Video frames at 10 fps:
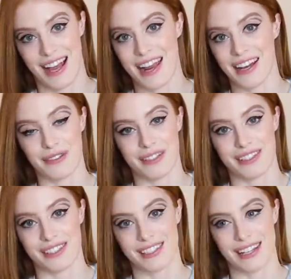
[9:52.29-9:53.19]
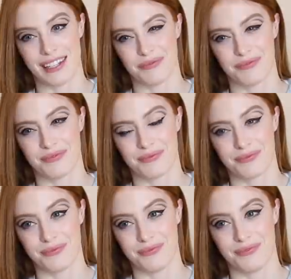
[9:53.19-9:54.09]
And I was just like,
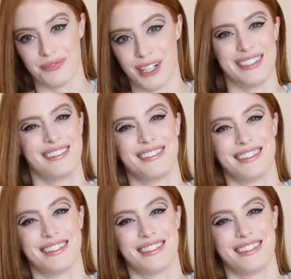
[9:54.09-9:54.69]
what?